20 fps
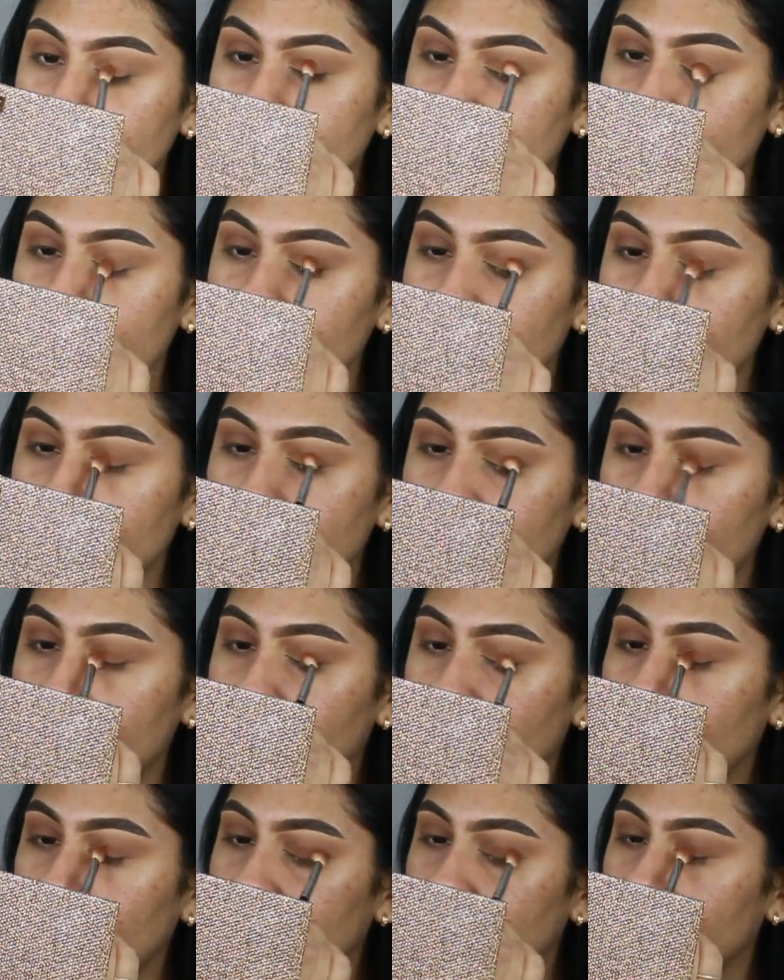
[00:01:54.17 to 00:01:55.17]
giving
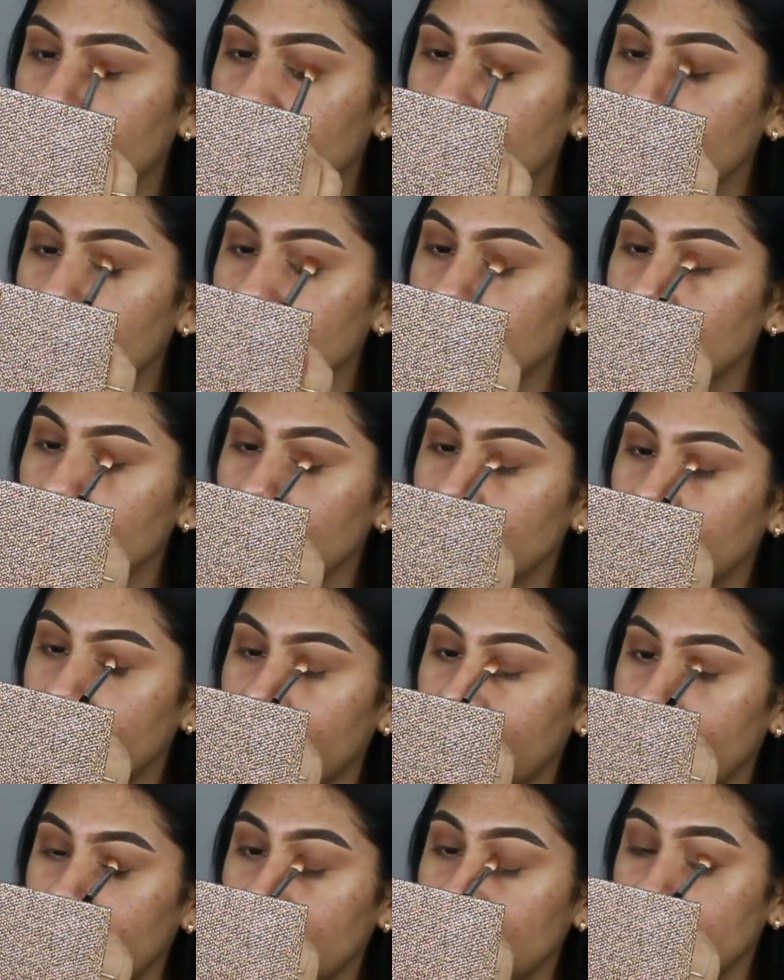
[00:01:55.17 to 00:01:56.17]
more of cool tone
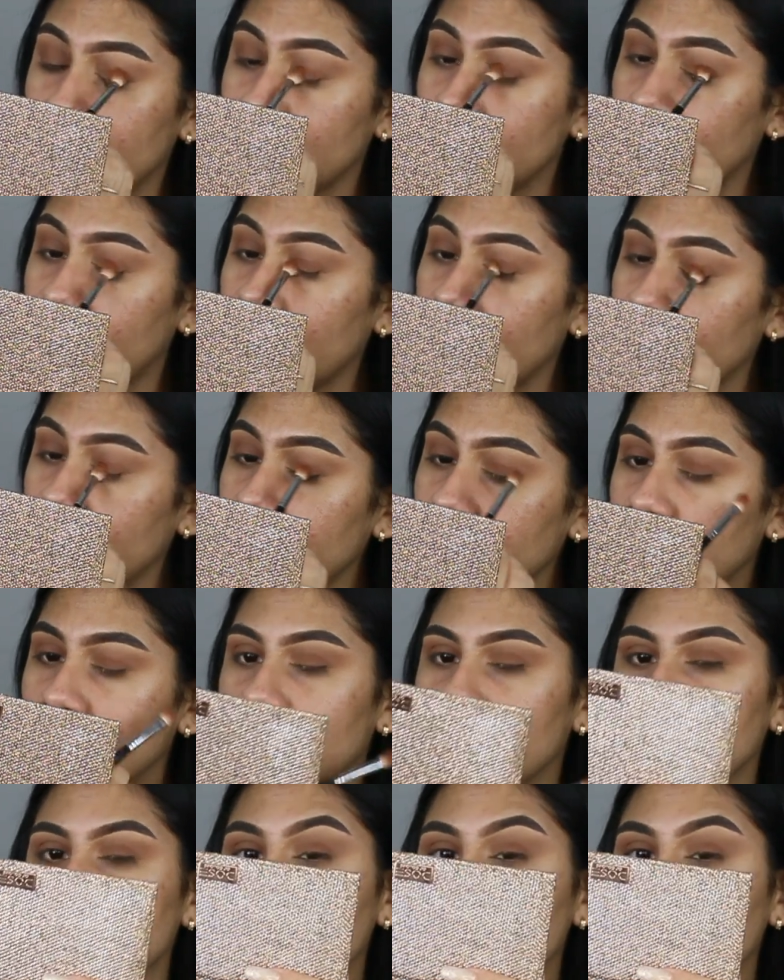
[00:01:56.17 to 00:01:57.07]
vibes. I don't know.